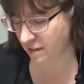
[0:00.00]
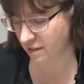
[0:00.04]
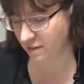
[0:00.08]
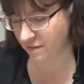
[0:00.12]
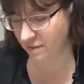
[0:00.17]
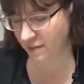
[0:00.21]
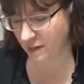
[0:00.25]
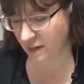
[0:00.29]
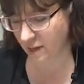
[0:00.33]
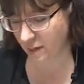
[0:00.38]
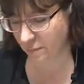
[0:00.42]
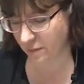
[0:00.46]
the
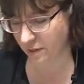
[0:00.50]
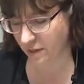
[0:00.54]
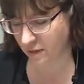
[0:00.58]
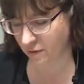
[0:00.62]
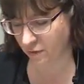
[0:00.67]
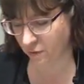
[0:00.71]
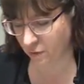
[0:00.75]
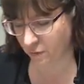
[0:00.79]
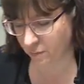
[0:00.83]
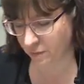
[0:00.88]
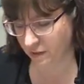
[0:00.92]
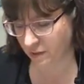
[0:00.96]
VIP
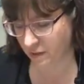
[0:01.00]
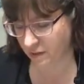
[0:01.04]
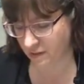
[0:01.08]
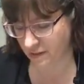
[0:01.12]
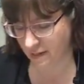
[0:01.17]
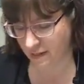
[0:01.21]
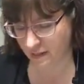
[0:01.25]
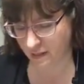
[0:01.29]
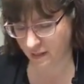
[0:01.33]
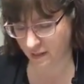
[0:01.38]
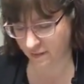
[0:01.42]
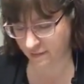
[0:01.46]
group because
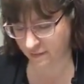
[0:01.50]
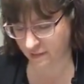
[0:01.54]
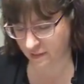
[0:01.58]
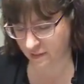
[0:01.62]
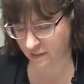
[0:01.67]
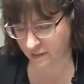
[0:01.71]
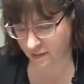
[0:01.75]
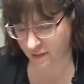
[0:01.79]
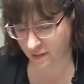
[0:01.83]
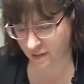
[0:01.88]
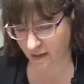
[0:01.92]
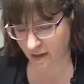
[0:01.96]
I'd love to
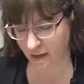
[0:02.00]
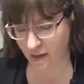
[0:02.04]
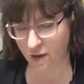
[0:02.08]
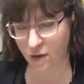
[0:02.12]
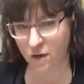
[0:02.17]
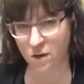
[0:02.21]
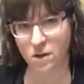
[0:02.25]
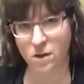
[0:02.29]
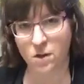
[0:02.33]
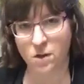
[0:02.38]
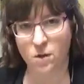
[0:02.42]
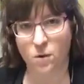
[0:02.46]
see
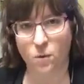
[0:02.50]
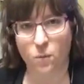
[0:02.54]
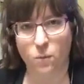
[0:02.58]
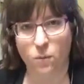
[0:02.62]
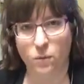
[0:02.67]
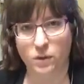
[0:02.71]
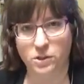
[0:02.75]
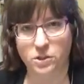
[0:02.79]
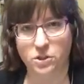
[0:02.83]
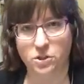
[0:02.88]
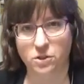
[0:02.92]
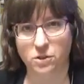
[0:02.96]

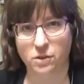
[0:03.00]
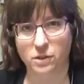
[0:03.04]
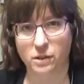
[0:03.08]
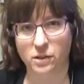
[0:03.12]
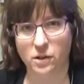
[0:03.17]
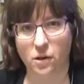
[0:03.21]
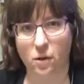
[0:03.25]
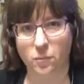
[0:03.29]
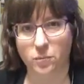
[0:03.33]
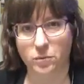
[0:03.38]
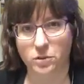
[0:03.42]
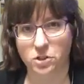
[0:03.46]
what you're
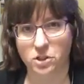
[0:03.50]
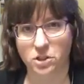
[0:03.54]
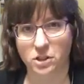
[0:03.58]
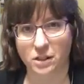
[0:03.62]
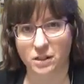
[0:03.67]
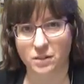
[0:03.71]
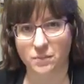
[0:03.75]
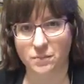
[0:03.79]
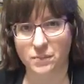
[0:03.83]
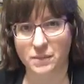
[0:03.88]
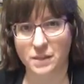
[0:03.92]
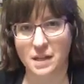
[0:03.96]

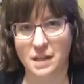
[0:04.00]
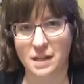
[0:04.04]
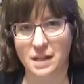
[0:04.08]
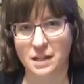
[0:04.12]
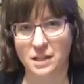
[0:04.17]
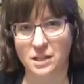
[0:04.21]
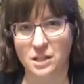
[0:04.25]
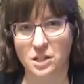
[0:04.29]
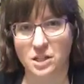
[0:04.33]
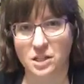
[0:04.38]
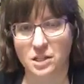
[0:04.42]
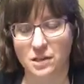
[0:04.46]
accomplishing.
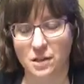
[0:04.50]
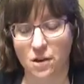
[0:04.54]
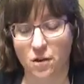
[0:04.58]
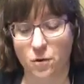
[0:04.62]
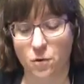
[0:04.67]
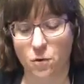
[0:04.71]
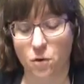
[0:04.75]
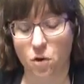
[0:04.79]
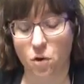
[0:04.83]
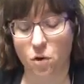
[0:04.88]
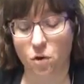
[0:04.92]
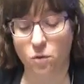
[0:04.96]

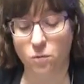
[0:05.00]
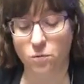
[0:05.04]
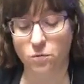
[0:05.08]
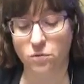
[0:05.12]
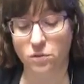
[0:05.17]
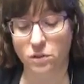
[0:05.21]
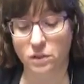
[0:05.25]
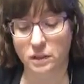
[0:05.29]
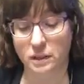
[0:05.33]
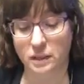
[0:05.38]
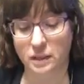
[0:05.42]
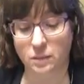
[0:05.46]
So
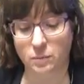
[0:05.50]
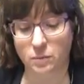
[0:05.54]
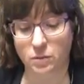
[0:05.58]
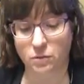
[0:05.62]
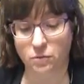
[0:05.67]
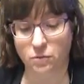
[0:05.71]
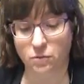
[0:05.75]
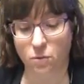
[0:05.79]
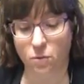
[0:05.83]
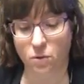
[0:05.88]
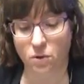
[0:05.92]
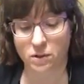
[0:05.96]
hopefully
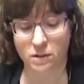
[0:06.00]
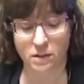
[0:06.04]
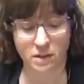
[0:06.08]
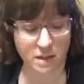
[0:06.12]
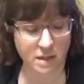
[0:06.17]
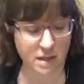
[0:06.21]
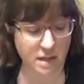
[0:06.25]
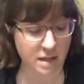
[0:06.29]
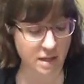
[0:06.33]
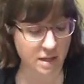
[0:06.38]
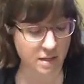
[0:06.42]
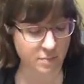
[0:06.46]
before
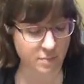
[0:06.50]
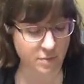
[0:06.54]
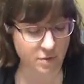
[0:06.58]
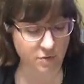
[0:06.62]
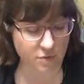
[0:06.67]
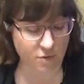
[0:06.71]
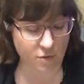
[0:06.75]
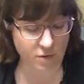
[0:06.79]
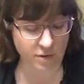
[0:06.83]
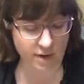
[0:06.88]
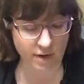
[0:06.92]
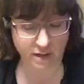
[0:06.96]

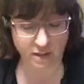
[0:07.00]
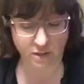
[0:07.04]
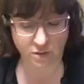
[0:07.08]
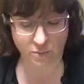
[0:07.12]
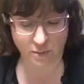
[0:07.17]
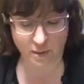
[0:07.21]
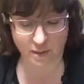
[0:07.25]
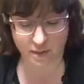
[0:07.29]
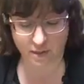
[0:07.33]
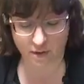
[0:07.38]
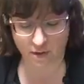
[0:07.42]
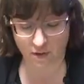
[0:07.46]
next
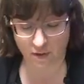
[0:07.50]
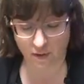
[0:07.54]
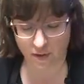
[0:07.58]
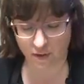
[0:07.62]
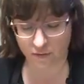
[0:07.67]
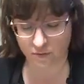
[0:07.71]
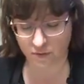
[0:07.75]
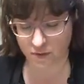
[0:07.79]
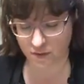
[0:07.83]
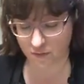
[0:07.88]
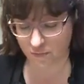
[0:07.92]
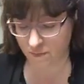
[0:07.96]
week, I'll
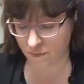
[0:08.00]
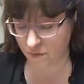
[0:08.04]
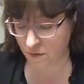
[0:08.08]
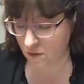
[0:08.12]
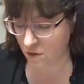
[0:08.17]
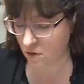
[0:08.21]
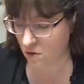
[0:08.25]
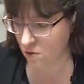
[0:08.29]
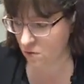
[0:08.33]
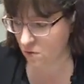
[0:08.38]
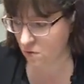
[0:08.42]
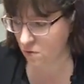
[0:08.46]
have some
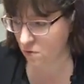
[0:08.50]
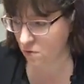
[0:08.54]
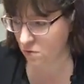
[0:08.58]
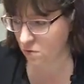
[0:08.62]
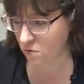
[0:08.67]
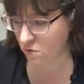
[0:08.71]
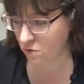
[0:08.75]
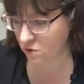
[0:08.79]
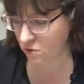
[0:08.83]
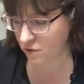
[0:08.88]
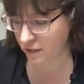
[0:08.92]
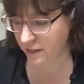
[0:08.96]
new
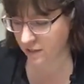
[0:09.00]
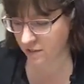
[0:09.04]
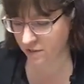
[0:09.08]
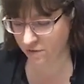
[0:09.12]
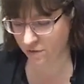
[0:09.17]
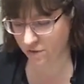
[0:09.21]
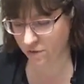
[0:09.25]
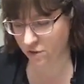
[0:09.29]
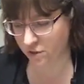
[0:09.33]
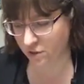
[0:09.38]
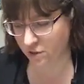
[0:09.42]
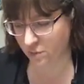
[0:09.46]

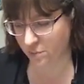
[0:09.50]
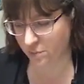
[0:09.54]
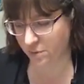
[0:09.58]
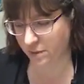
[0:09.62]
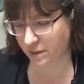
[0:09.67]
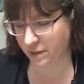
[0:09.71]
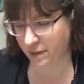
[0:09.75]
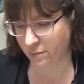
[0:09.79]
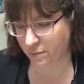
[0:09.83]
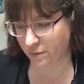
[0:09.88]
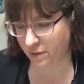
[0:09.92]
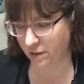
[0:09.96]
transfers to
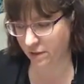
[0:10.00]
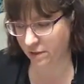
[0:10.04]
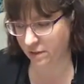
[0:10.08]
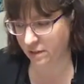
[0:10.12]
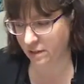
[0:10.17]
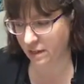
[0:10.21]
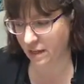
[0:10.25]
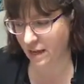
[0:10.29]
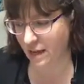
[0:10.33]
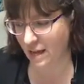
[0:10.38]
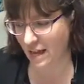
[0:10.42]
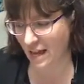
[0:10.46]
play with.
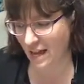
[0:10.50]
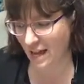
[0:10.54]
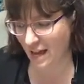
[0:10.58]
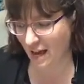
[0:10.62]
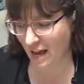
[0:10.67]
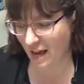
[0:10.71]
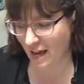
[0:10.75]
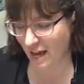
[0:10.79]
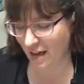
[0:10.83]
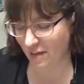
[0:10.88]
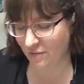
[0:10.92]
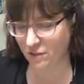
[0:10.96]

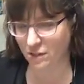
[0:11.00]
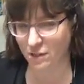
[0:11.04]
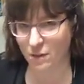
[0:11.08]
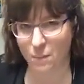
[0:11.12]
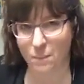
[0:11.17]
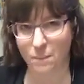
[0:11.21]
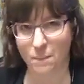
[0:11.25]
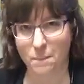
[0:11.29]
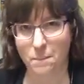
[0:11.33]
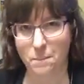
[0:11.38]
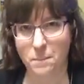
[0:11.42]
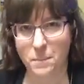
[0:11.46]
I have
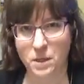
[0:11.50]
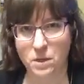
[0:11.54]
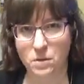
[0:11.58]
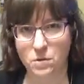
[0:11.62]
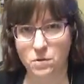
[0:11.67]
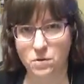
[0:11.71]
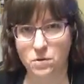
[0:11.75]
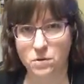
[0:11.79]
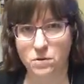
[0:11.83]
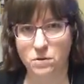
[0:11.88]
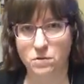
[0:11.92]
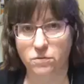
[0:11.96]
some
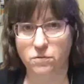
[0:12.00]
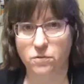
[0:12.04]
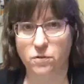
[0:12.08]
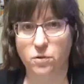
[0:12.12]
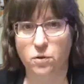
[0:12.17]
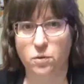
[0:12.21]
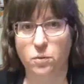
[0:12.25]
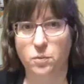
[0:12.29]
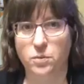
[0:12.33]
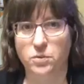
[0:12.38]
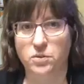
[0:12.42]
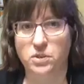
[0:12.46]

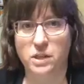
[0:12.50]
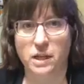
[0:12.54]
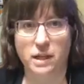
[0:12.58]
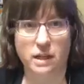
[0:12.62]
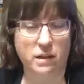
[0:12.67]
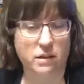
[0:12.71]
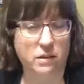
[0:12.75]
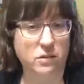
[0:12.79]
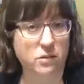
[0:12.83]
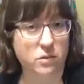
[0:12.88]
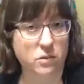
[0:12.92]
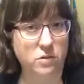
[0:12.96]
beautiful
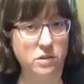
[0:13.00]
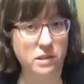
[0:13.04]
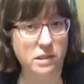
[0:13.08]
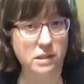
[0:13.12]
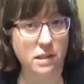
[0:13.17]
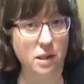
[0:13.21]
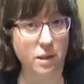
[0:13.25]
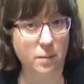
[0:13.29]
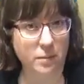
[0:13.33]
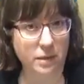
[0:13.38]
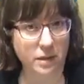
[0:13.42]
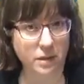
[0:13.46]
botanicals
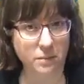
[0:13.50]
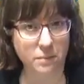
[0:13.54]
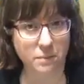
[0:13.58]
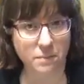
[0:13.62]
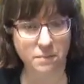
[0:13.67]
coming.